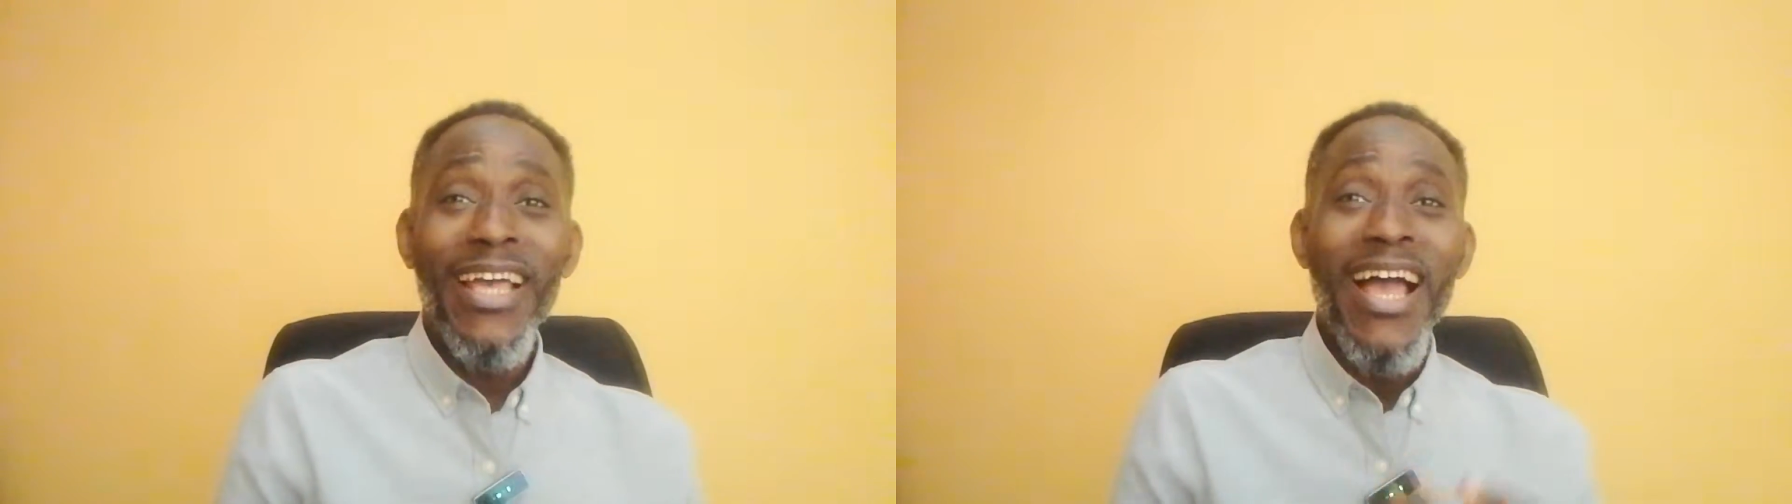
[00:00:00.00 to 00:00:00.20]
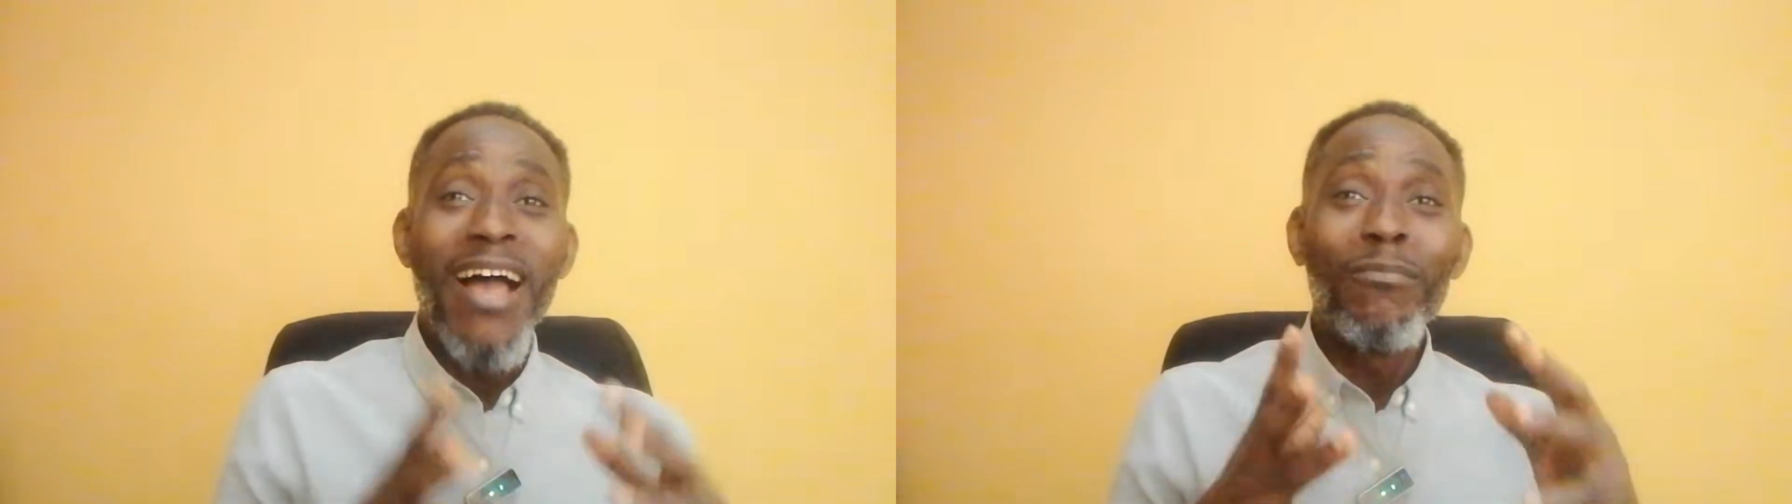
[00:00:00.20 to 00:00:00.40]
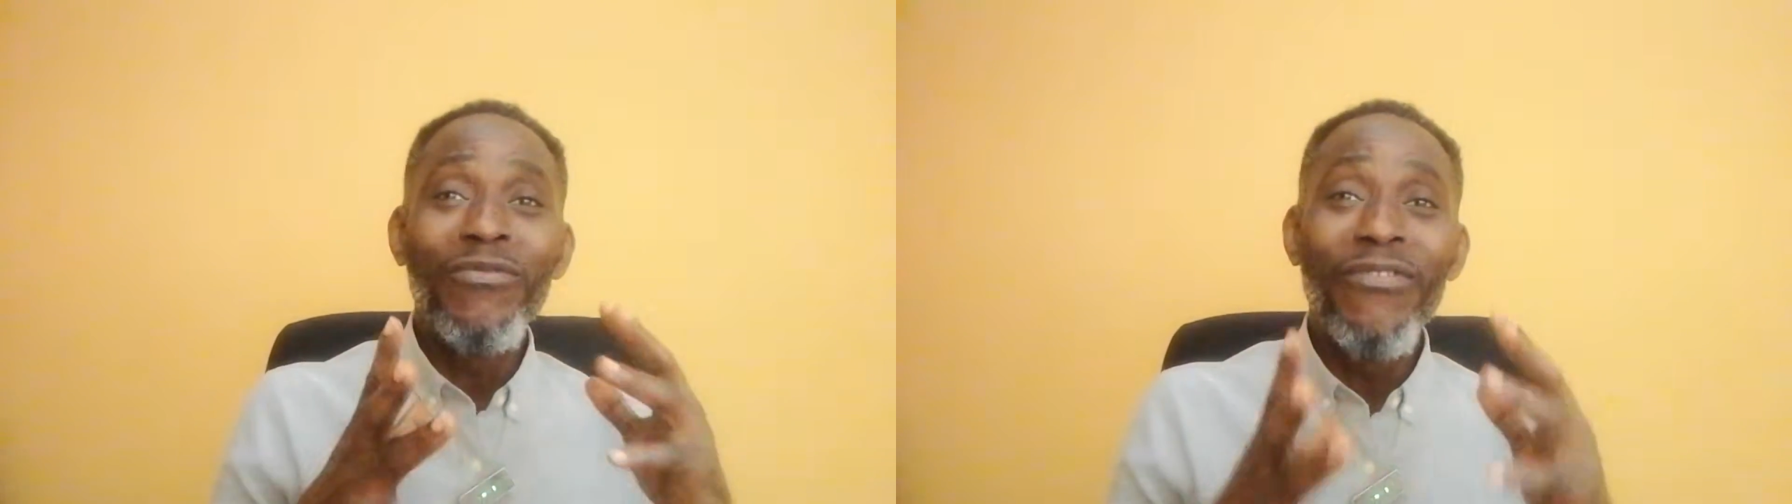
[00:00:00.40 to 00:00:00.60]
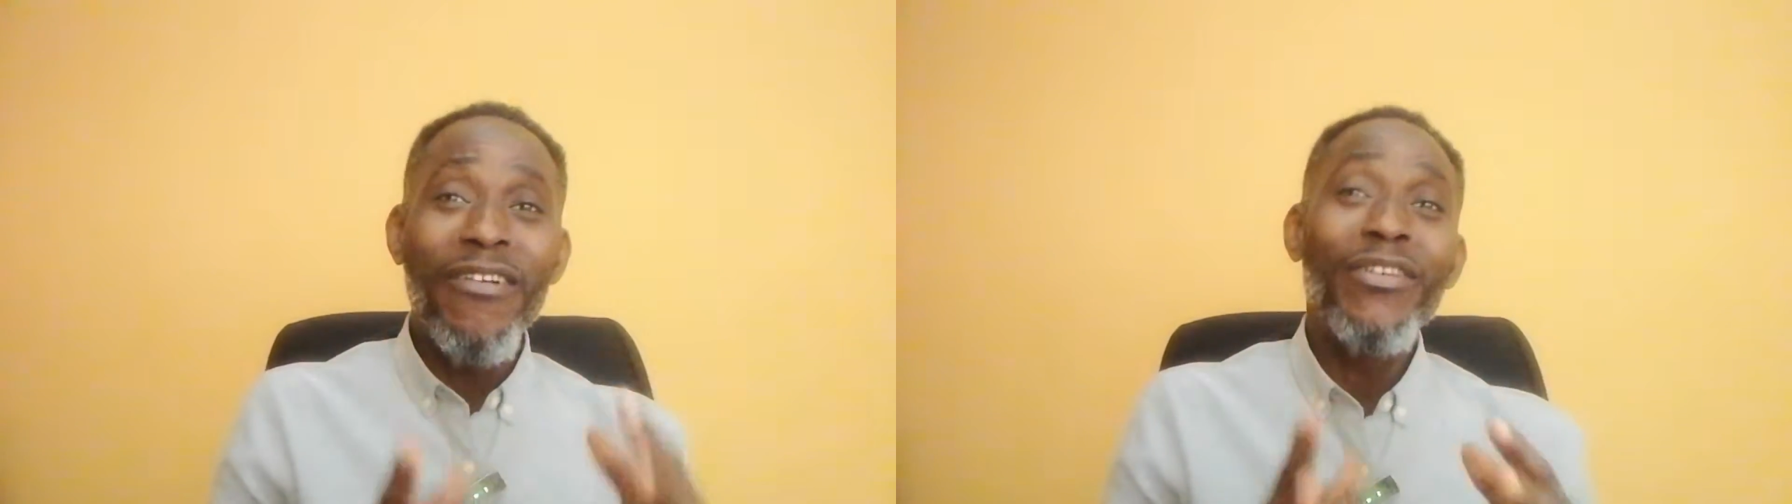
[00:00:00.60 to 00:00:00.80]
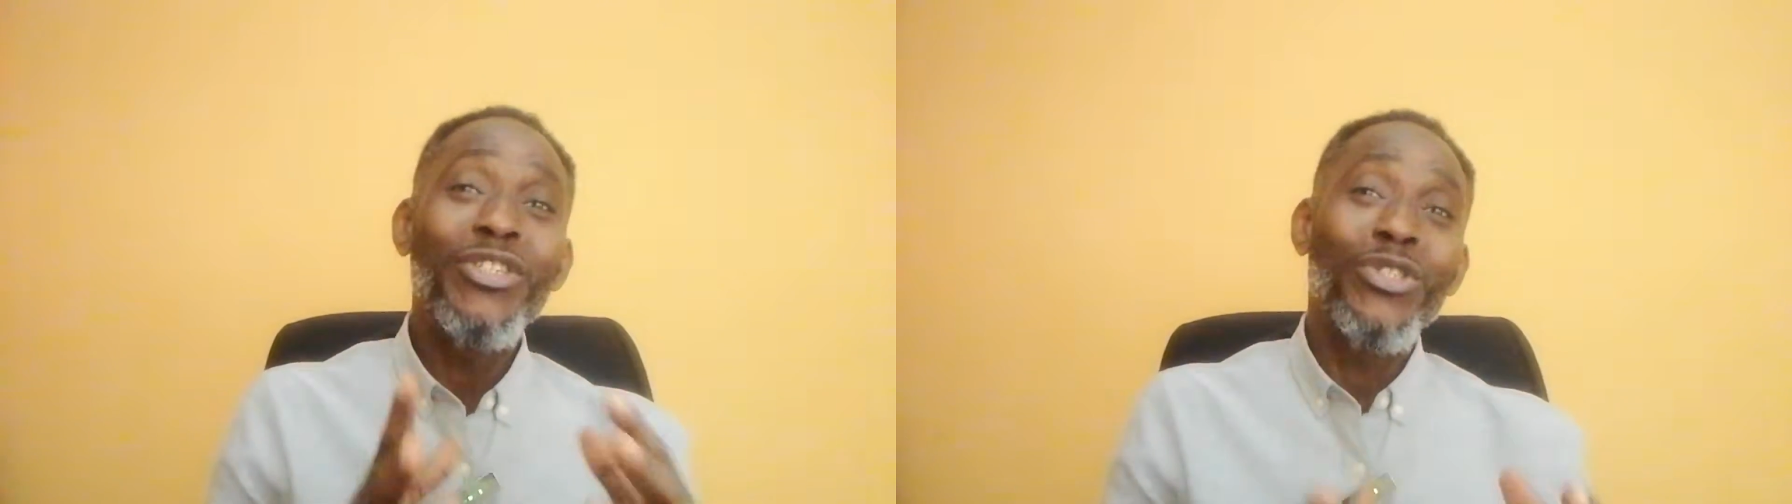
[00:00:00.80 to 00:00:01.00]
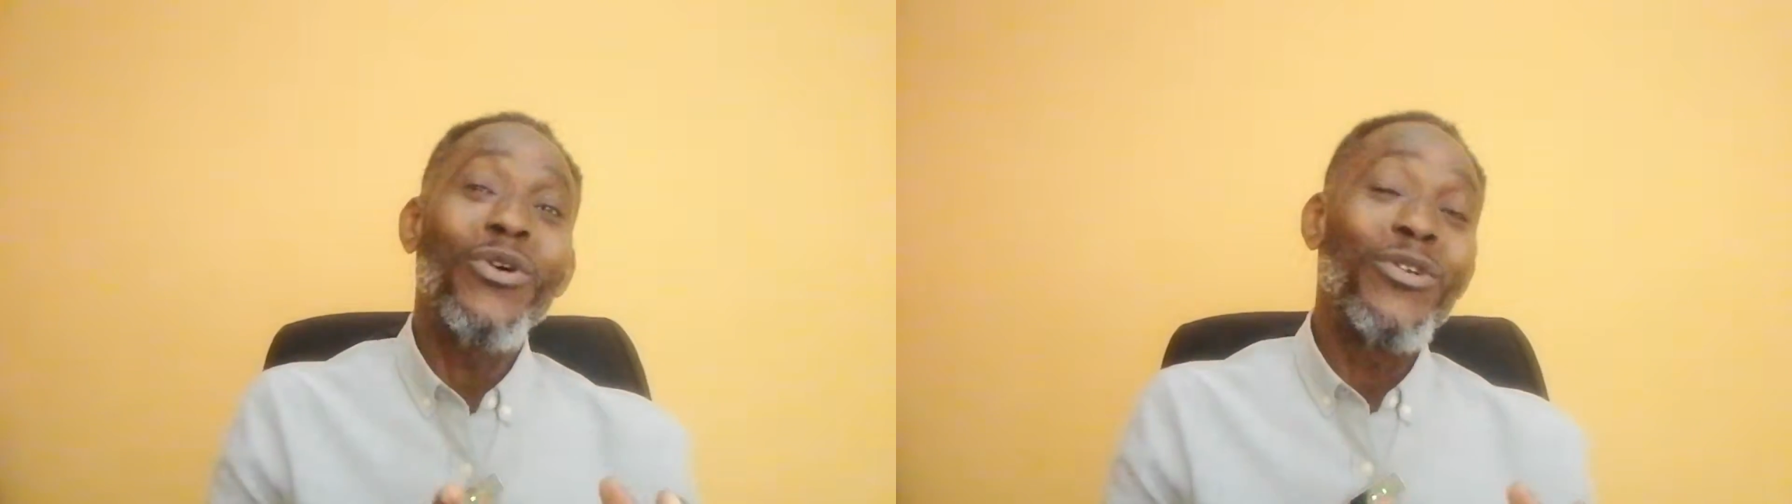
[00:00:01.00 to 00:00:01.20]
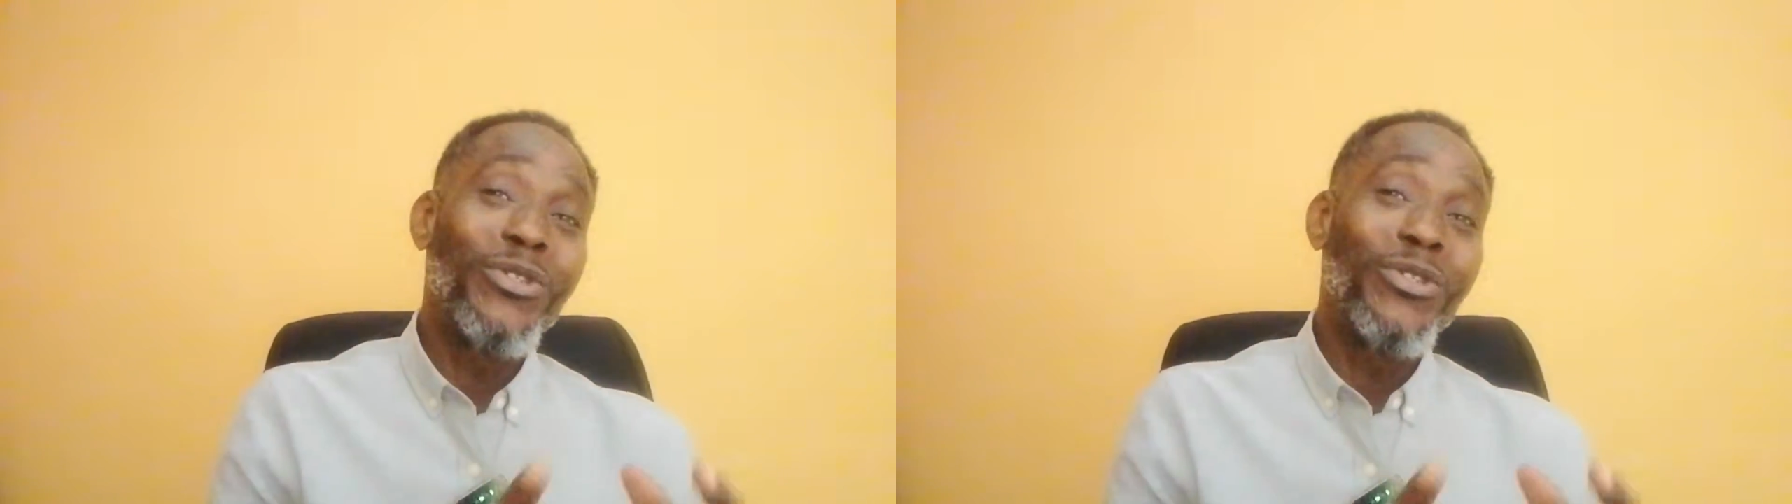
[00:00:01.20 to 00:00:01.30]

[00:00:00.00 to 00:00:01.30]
I'm very sure you